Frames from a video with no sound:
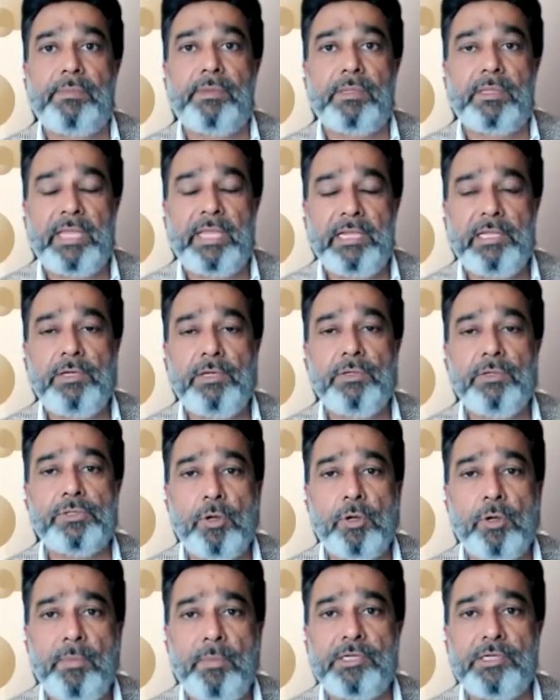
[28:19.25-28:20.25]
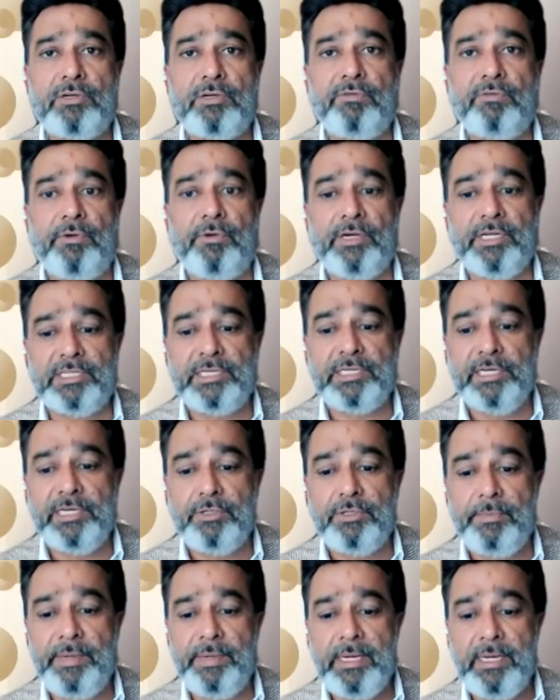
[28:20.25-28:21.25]
Thank you so much for listening to
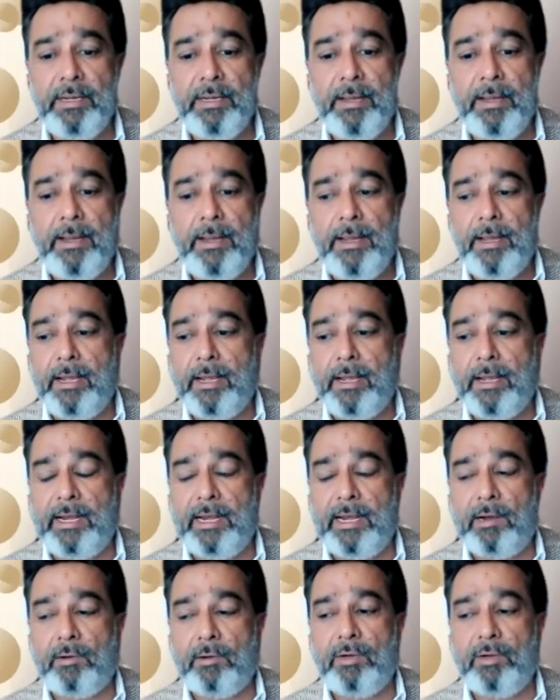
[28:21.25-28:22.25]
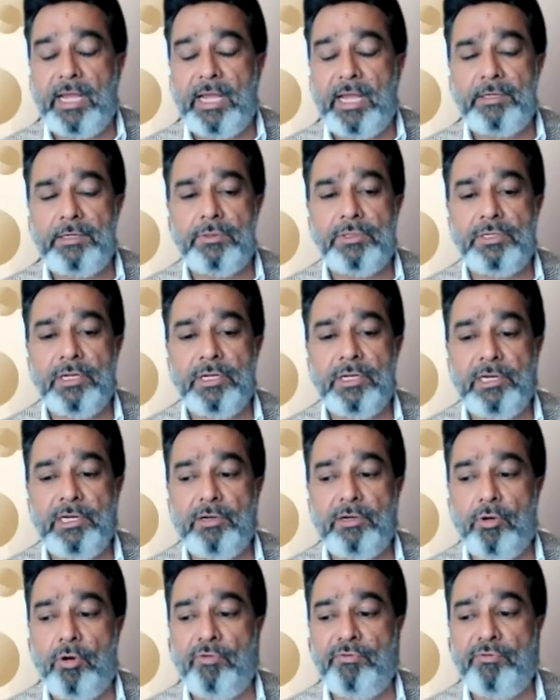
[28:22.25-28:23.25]
me, and I would like to turn it
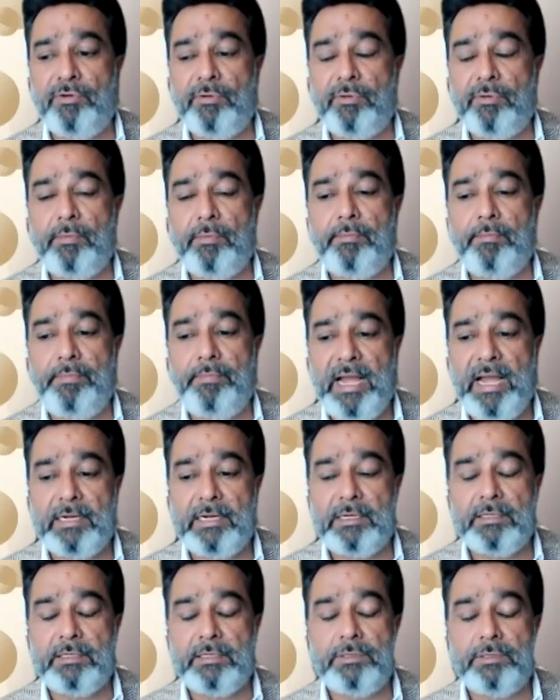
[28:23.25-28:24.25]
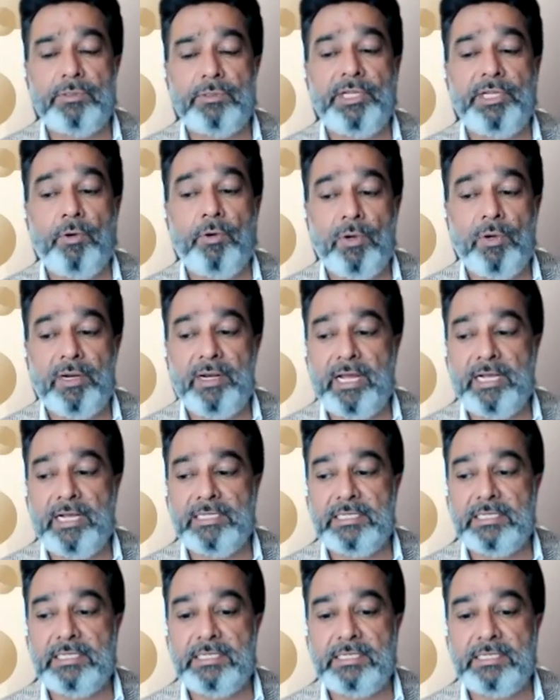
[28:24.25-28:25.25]
over back to the
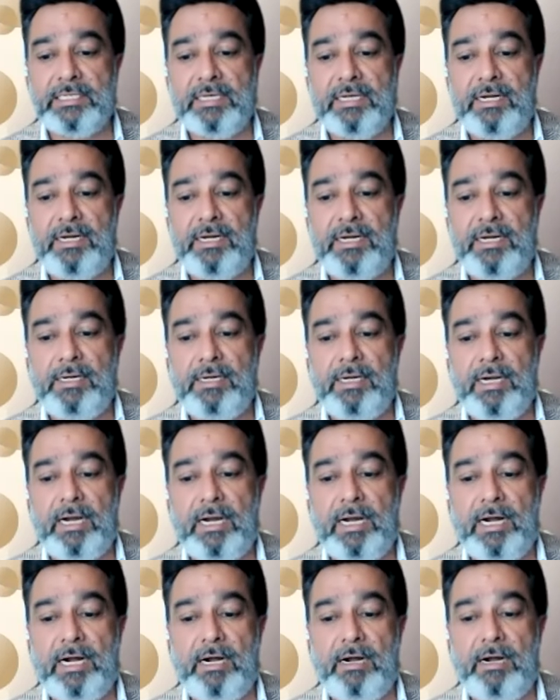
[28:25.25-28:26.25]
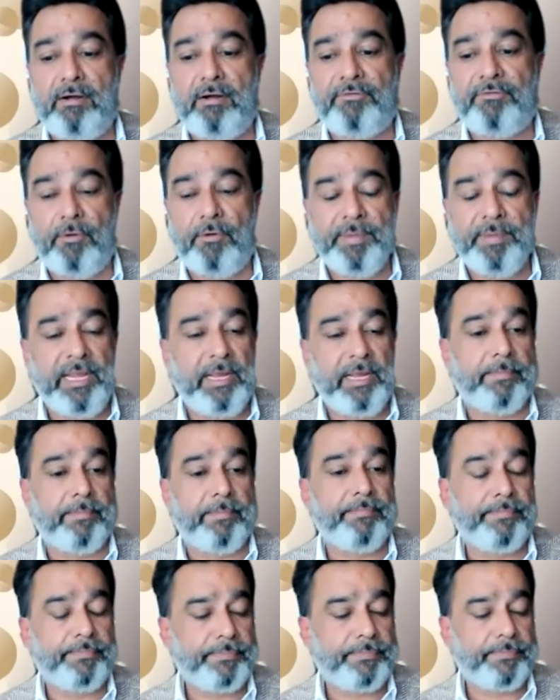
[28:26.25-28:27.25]
organizers from here.
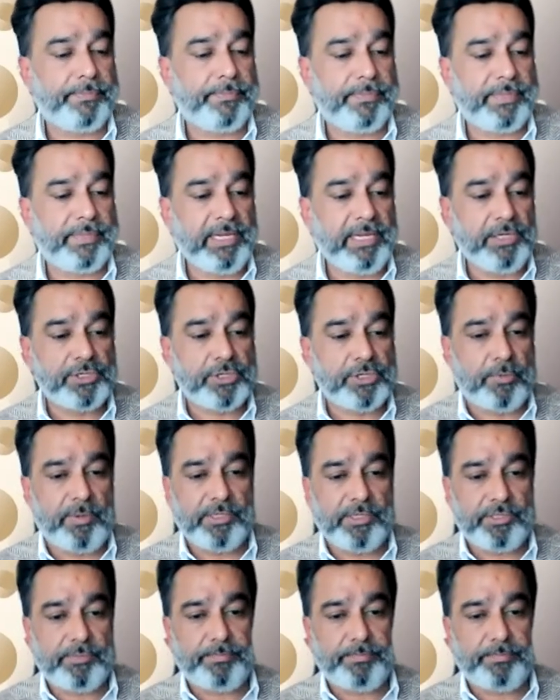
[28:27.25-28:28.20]
Thank you so much.